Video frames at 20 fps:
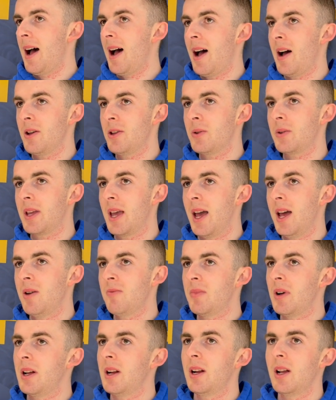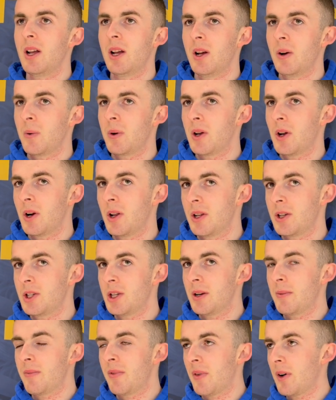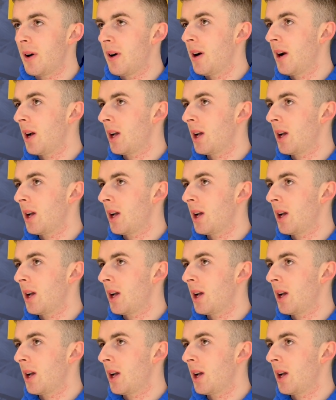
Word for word: how you can, but we go to the gym for